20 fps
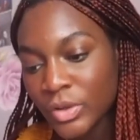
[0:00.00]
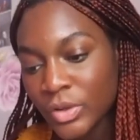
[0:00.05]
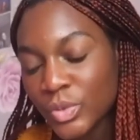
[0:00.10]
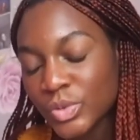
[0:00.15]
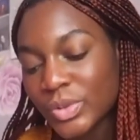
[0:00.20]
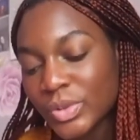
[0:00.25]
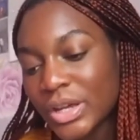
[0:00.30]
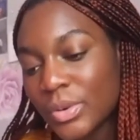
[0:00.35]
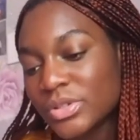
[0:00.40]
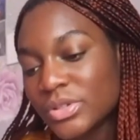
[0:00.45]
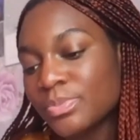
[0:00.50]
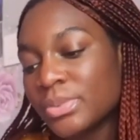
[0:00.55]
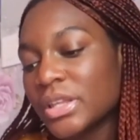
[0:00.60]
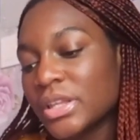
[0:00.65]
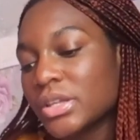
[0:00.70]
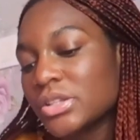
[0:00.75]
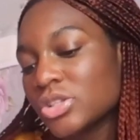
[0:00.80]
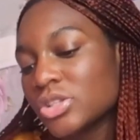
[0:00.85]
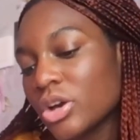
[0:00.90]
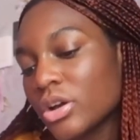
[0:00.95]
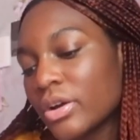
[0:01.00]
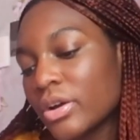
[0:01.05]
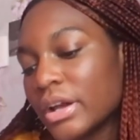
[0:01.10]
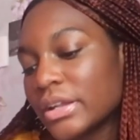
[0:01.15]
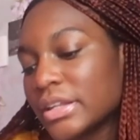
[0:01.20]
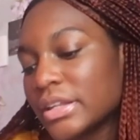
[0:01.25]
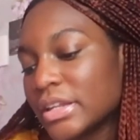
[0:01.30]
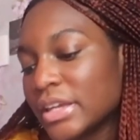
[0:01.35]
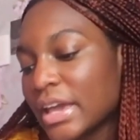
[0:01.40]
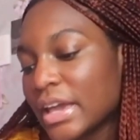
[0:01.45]
was when I was playing soccer
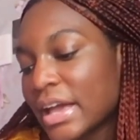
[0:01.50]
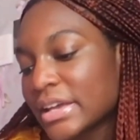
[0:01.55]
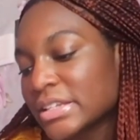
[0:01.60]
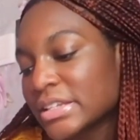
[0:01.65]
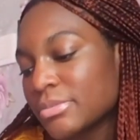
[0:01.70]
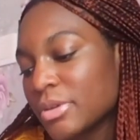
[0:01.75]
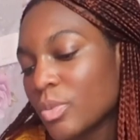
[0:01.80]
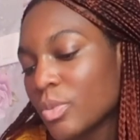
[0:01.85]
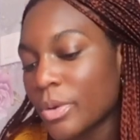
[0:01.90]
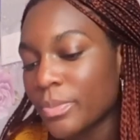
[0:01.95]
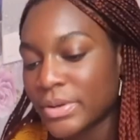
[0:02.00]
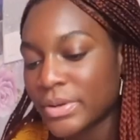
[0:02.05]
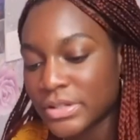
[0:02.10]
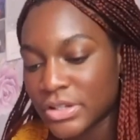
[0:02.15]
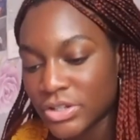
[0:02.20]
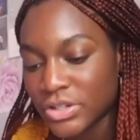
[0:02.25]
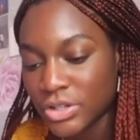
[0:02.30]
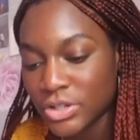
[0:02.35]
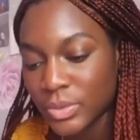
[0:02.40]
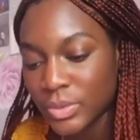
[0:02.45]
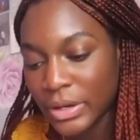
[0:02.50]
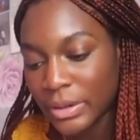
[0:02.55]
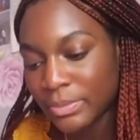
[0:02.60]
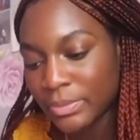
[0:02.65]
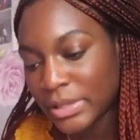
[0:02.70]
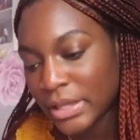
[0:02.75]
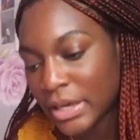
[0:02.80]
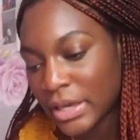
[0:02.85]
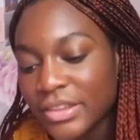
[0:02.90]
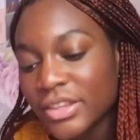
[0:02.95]
and then he asked me what position do I play,